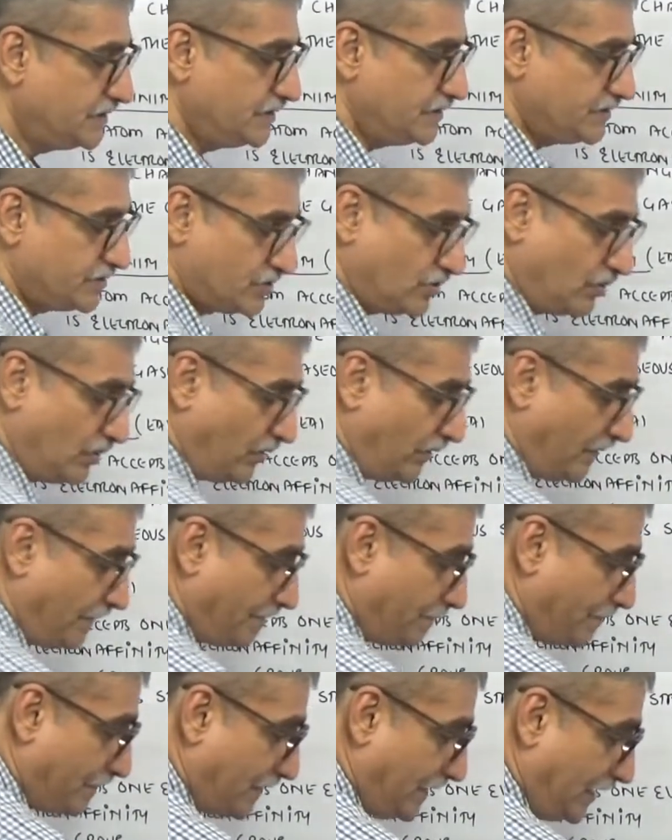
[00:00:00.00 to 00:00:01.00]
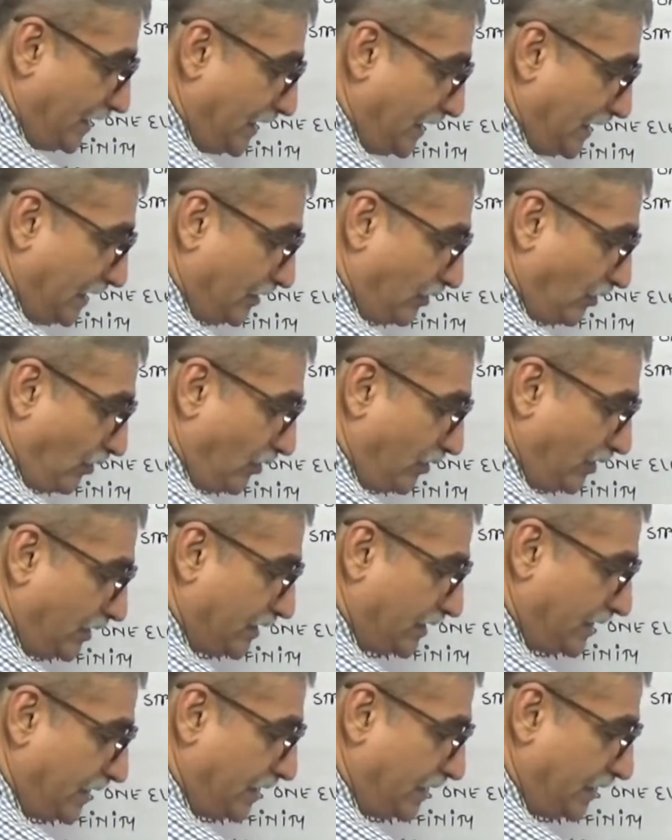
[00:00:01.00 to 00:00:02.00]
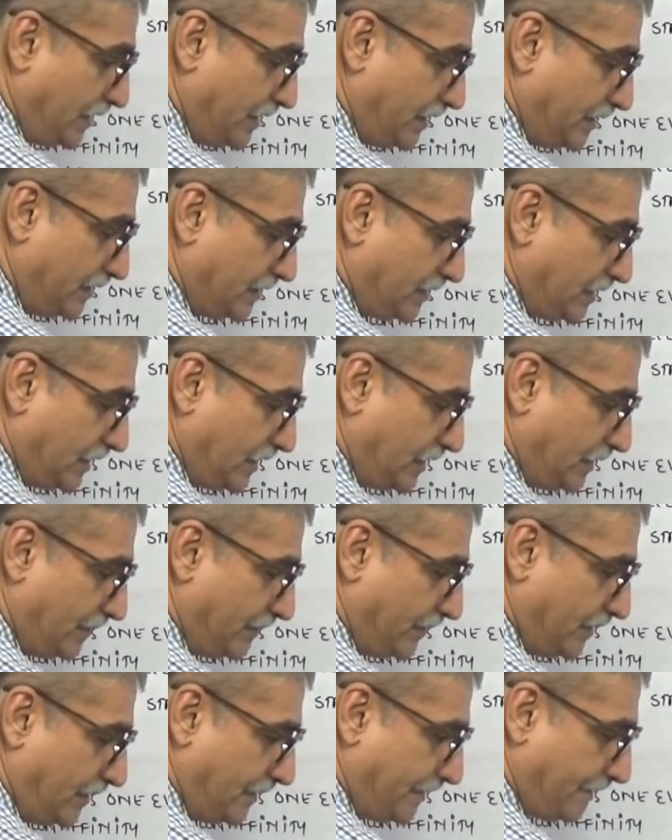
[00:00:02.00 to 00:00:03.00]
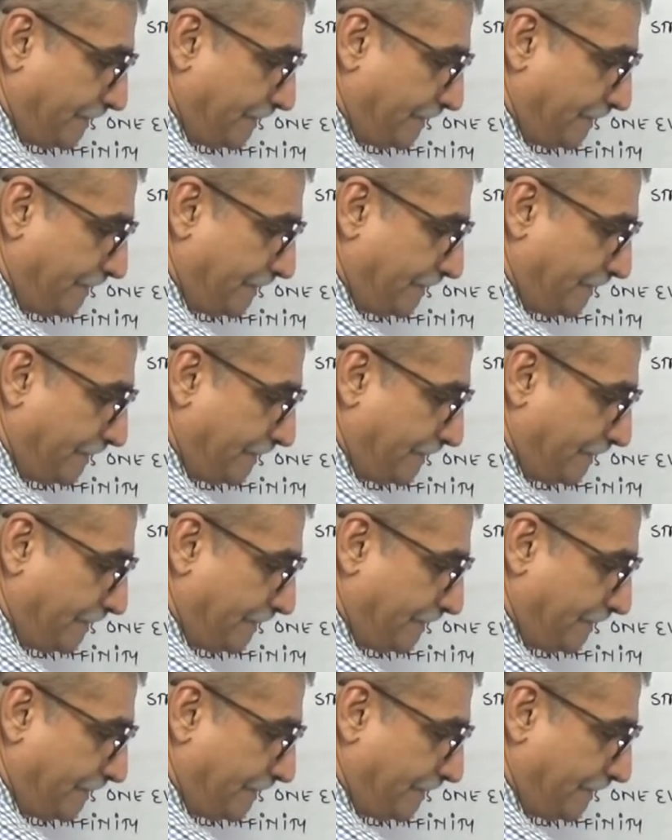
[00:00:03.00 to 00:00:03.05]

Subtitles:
So electron gain enthalpy.